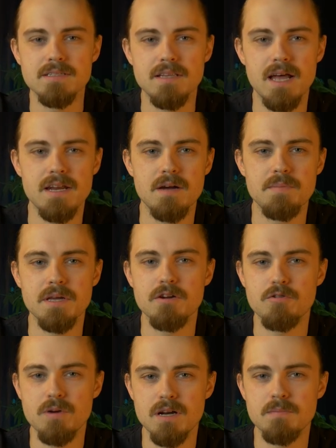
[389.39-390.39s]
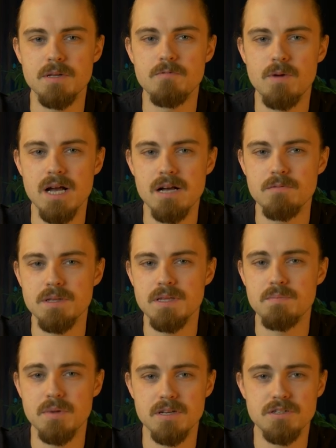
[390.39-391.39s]
line up incredibly well with the
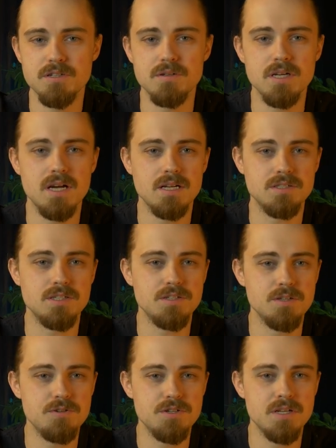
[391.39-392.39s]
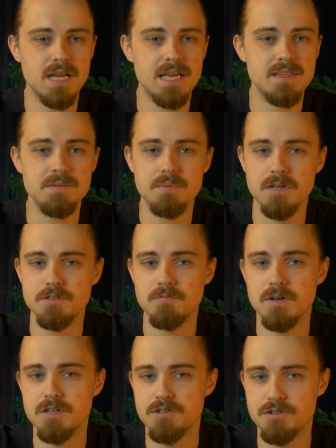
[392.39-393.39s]
plus 2 to Constitution and the plus
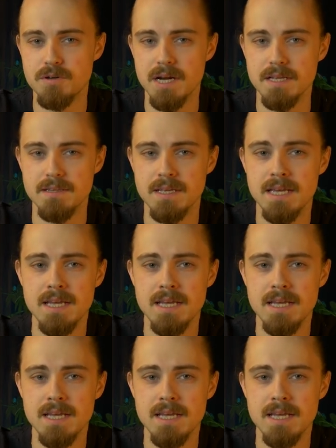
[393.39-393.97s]
1 to Strength.